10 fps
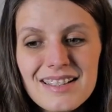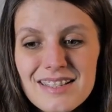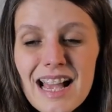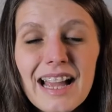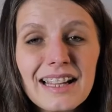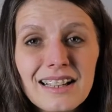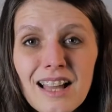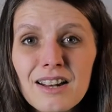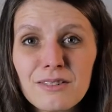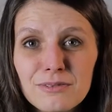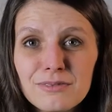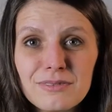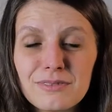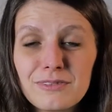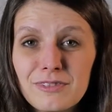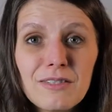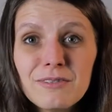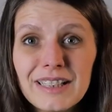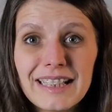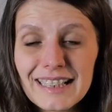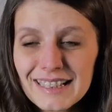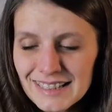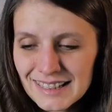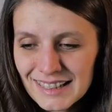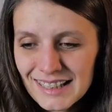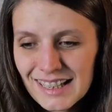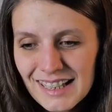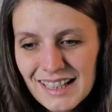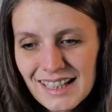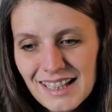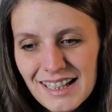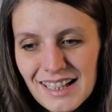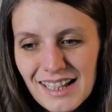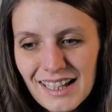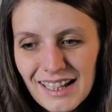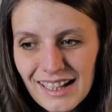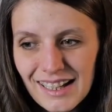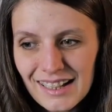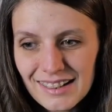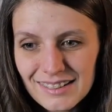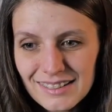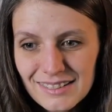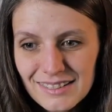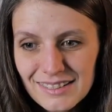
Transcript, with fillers: So I had a lot of fun with it. And